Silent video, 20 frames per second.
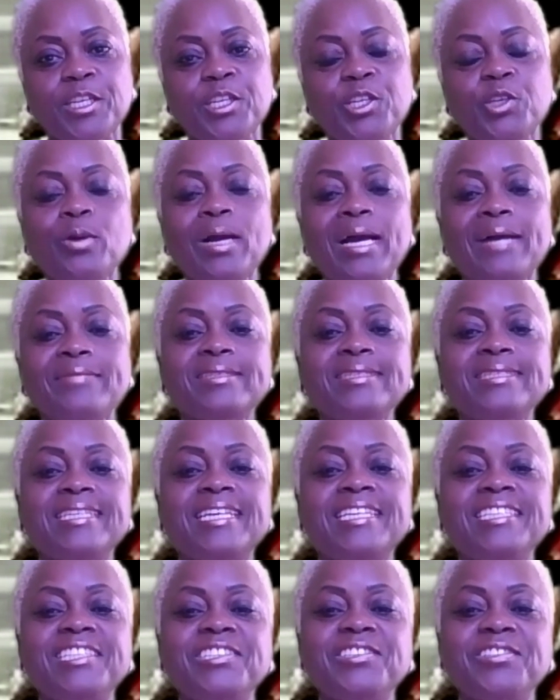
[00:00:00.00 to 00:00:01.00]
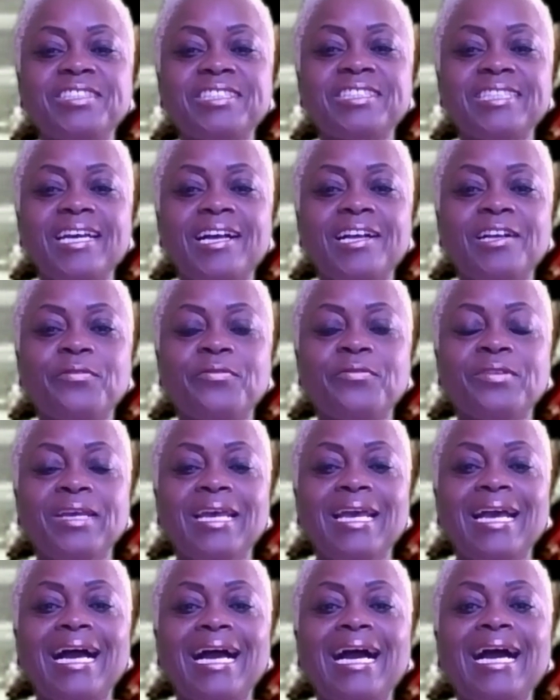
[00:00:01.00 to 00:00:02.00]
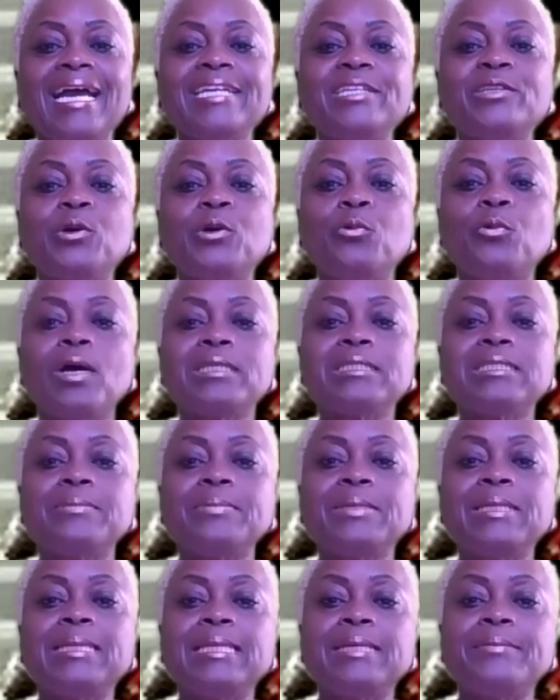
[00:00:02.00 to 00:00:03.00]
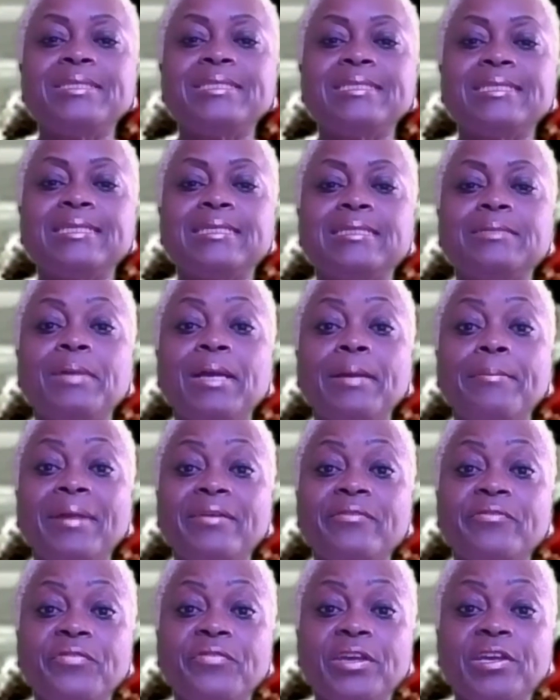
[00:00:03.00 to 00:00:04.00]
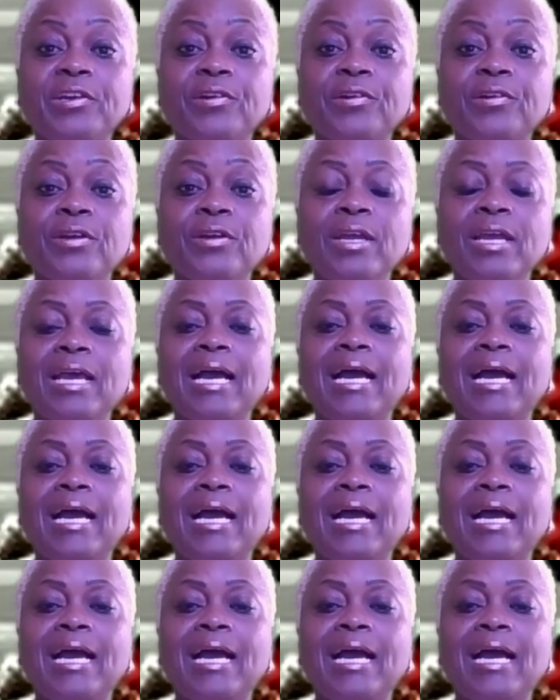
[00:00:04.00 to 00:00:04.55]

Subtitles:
You have to say to yourself, I don't want to be limited by my fear.